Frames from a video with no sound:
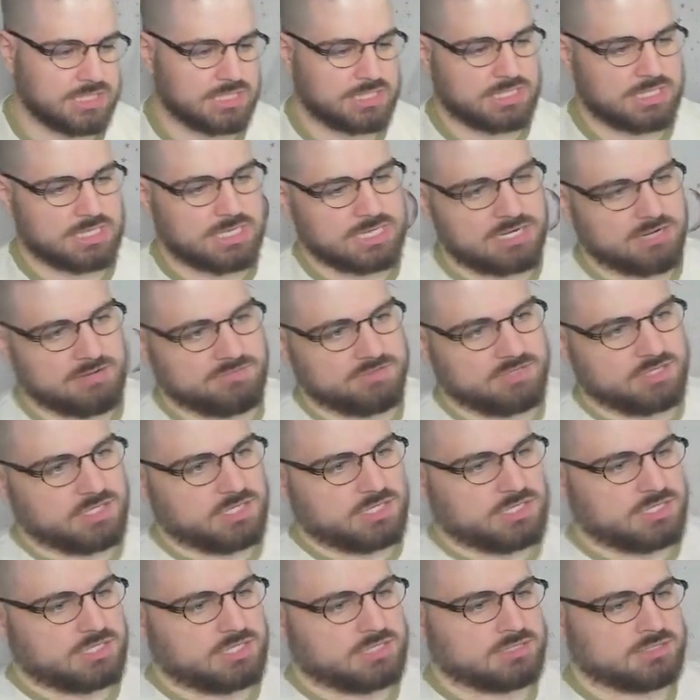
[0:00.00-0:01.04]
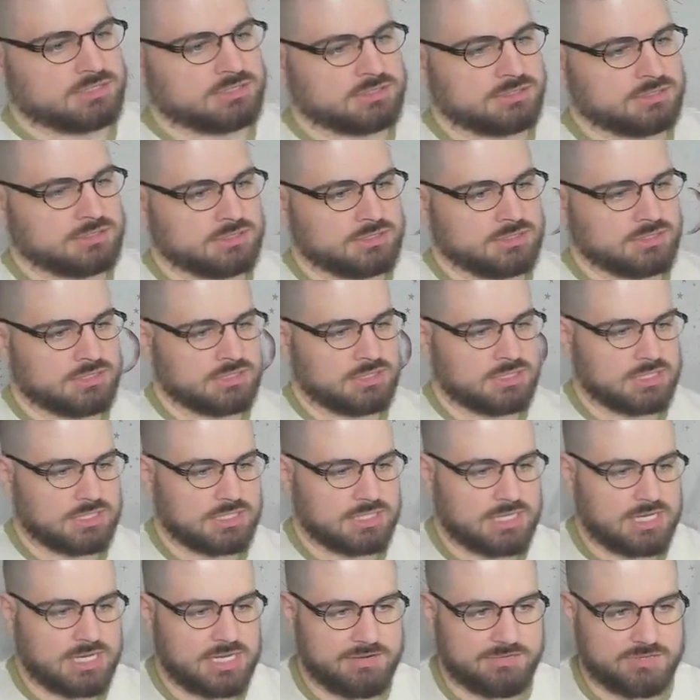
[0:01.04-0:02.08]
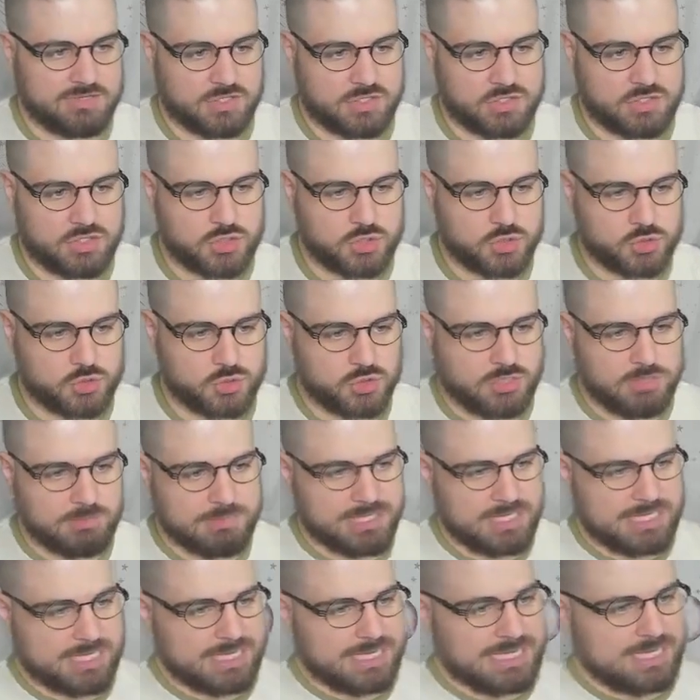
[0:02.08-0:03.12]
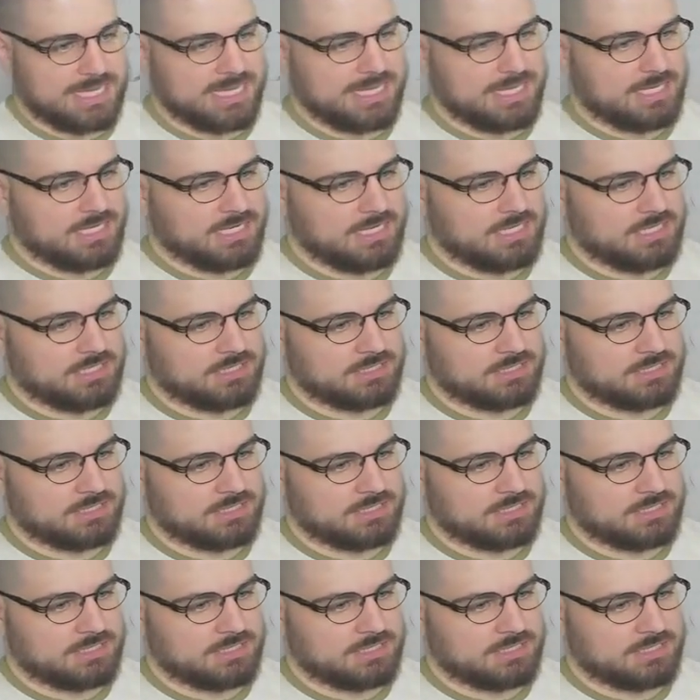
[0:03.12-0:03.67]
Kind of a crummy hand.